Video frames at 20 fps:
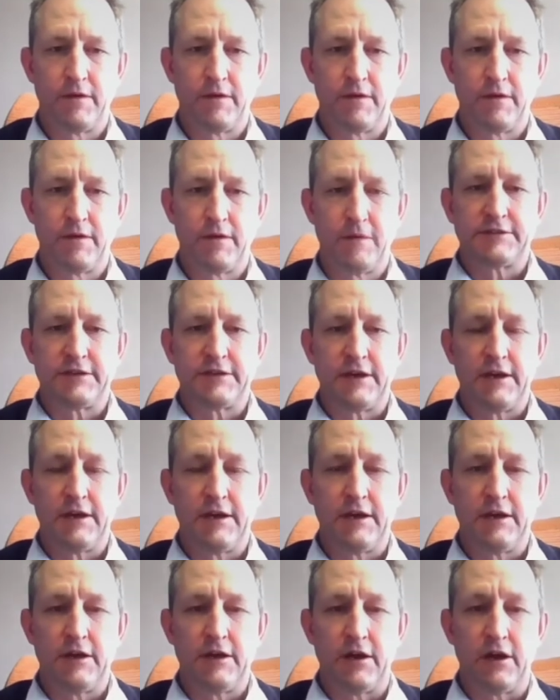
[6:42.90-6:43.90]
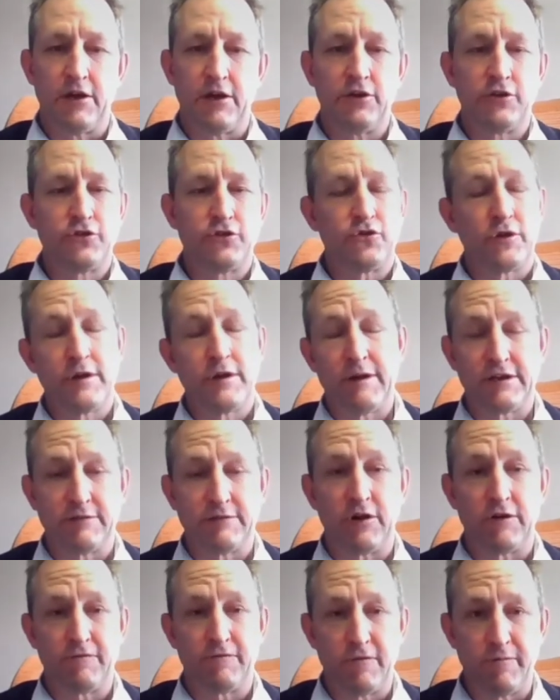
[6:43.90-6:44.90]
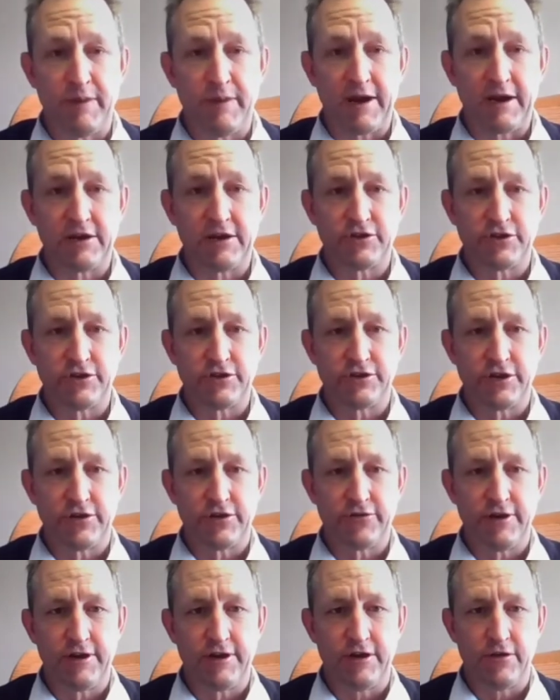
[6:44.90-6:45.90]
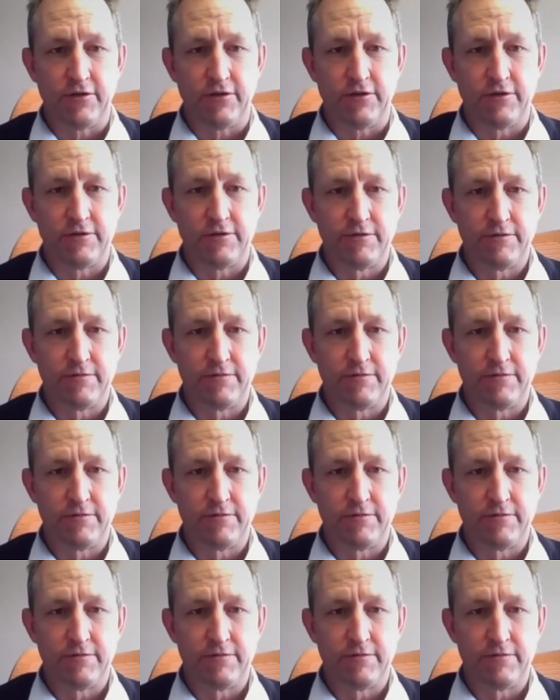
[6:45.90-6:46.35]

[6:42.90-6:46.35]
Yeah, I'd say, are you talking about demand for packaging generally, or?